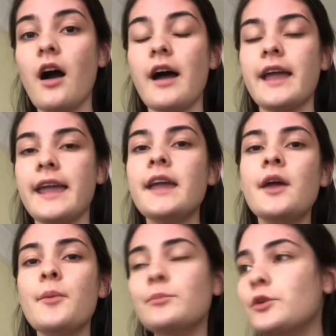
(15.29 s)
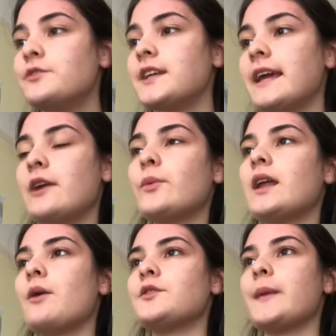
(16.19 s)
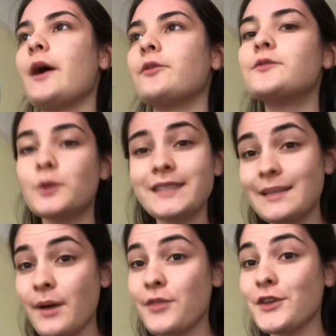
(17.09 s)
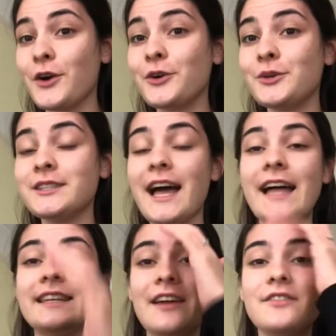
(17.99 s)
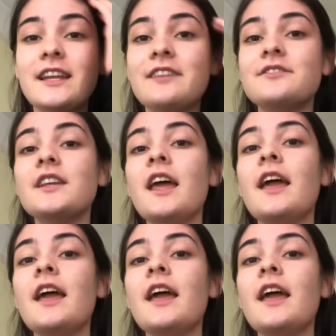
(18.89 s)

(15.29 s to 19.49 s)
I moved here when I was about 14 months old and I've lived